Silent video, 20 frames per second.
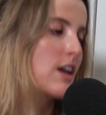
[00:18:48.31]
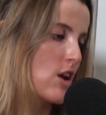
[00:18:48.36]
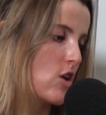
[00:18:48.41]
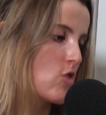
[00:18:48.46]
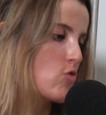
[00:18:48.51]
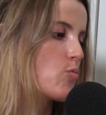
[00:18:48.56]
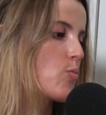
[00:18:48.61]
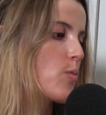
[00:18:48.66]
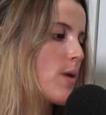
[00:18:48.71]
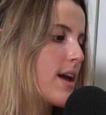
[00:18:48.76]

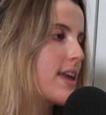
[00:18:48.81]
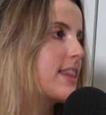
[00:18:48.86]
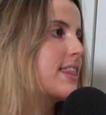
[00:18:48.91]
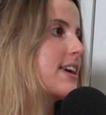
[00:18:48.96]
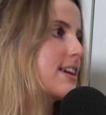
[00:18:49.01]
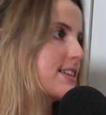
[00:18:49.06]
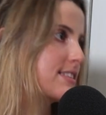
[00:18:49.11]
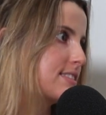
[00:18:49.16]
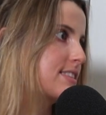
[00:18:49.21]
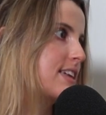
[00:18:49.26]
It
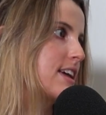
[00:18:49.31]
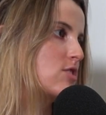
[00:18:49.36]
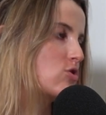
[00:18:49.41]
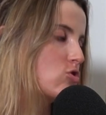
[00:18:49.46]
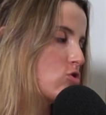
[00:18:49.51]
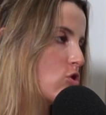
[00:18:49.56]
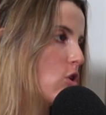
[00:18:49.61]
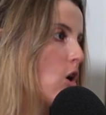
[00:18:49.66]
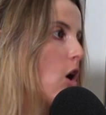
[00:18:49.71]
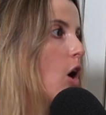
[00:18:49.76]
really
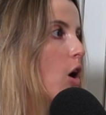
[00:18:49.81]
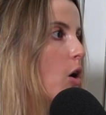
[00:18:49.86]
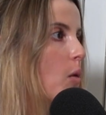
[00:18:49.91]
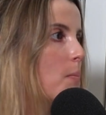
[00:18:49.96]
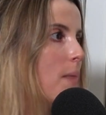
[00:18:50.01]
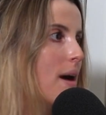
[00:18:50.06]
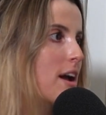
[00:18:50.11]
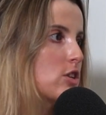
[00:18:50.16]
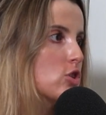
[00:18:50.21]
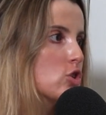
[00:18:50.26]
extends to a whole
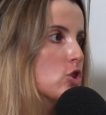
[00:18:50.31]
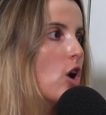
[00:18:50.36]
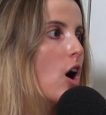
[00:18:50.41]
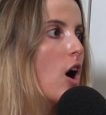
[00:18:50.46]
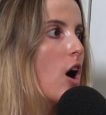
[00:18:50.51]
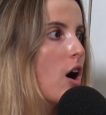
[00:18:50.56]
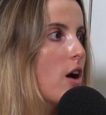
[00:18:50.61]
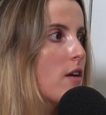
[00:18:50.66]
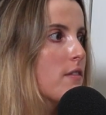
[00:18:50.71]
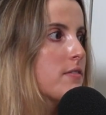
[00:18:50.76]
bunch
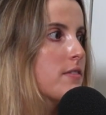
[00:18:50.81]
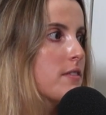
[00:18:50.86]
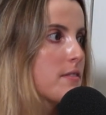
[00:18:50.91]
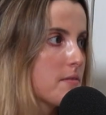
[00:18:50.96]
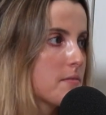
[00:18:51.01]
of